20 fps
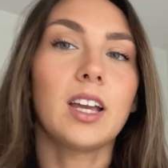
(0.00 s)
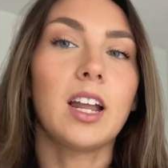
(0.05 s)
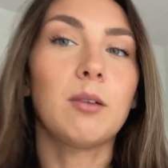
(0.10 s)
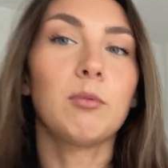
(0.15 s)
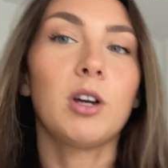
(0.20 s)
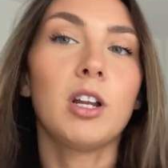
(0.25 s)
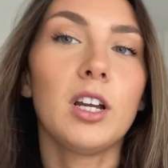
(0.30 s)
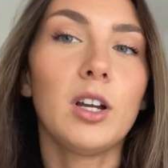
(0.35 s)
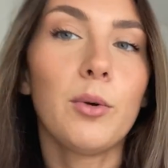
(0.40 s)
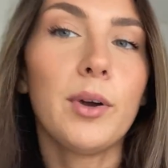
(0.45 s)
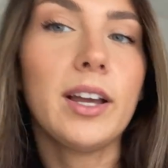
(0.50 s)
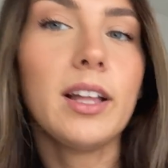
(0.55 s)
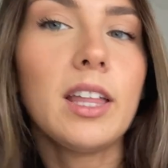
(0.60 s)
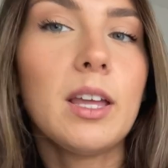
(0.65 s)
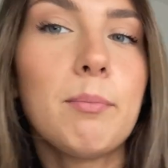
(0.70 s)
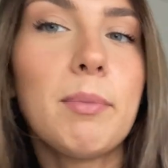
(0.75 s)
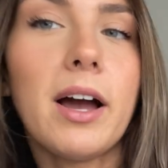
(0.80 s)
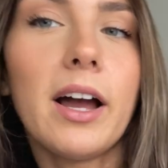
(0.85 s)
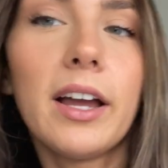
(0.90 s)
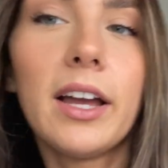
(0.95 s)
And I'm gonna
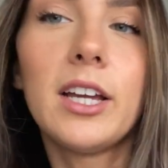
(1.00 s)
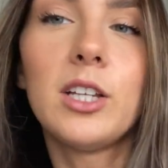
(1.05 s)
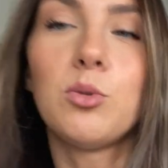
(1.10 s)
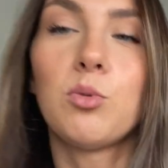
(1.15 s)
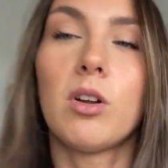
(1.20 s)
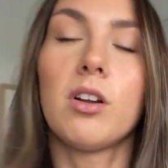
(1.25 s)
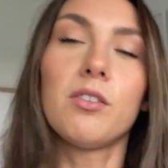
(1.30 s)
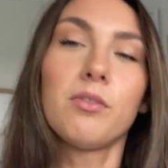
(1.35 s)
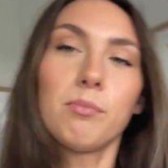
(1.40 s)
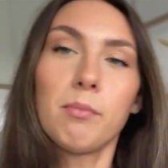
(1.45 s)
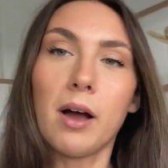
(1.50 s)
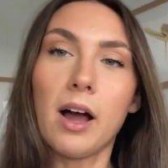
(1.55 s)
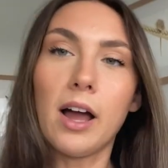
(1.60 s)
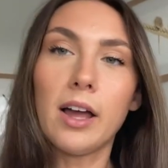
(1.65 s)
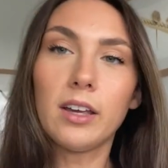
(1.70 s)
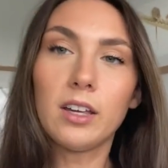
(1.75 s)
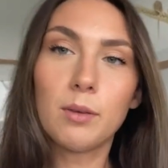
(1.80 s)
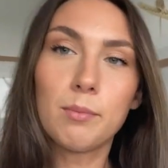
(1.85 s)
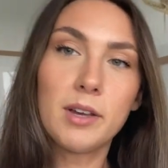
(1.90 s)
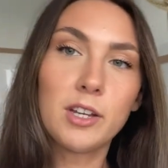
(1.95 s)
quickly package one of
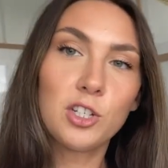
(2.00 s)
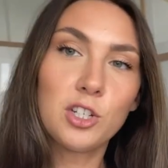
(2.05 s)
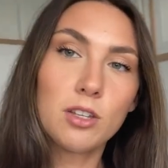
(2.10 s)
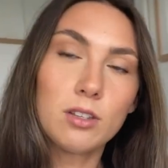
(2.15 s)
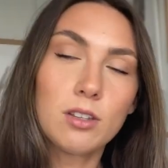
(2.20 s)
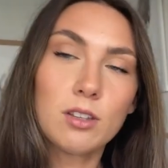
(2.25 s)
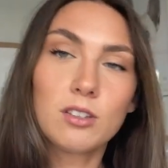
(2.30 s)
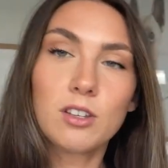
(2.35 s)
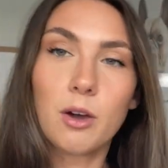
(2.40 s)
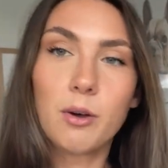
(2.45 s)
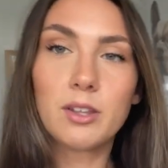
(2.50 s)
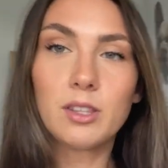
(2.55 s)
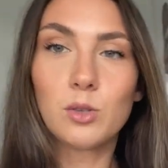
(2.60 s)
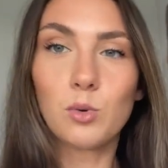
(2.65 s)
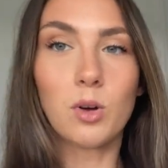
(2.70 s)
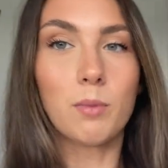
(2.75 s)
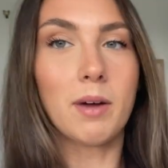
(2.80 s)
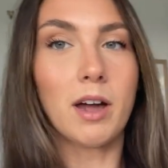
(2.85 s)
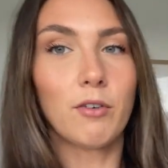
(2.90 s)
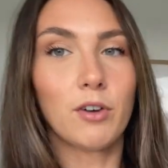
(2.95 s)
my commissions that's going
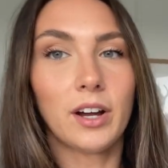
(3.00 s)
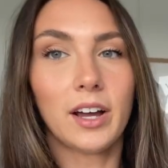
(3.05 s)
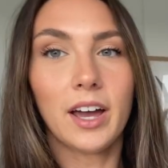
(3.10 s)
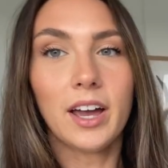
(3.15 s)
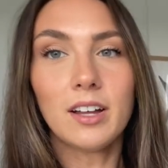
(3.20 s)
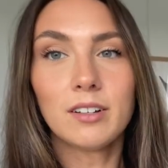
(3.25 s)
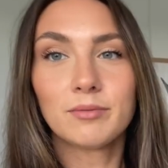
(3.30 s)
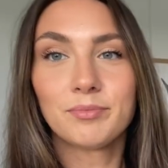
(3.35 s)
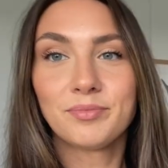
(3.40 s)
to America.